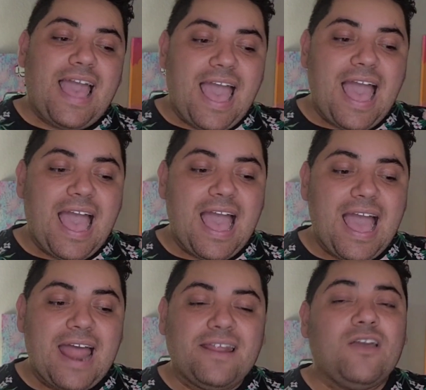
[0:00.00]

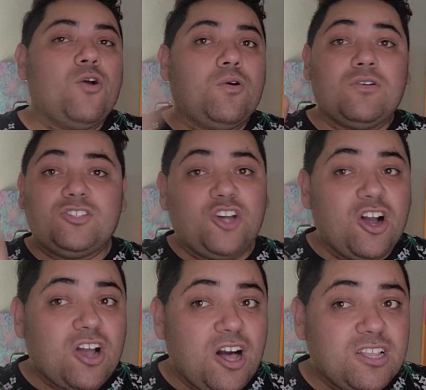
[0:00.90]
And
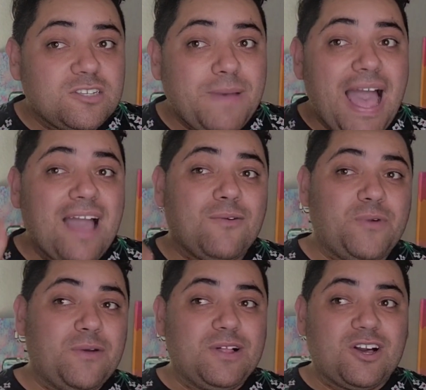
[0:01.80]
don't call us back.
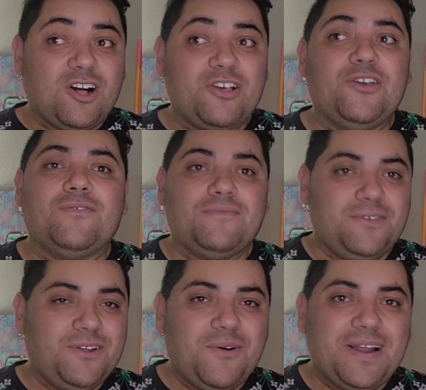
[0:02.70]
We will call you.
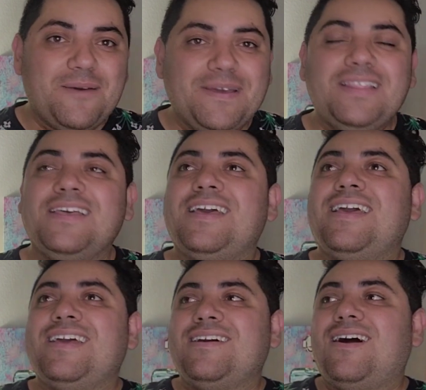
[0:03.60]
You know what I mean?
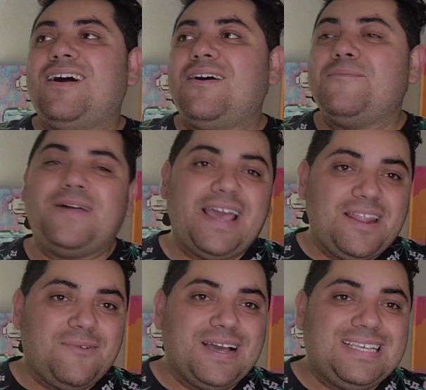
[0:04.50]
But
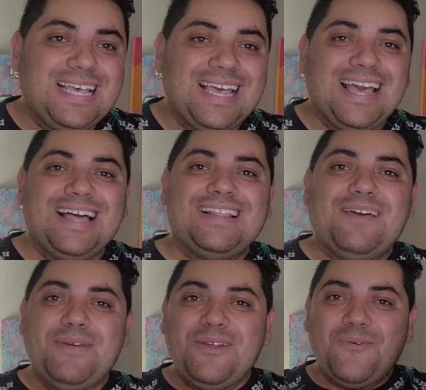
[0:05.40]
anyways,
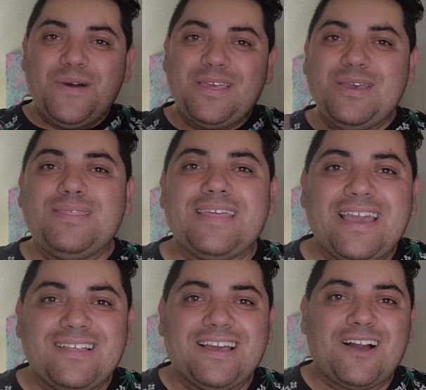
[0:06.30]
let me know what you
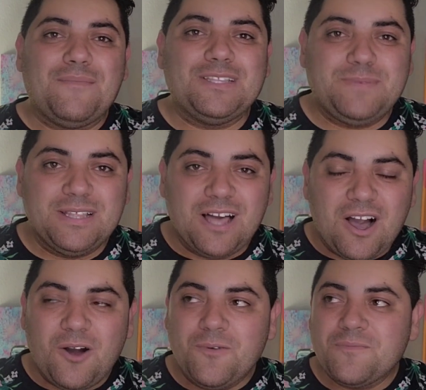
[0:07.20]
think in the comments
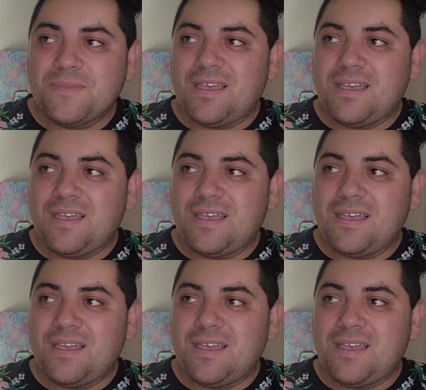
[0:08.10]
below.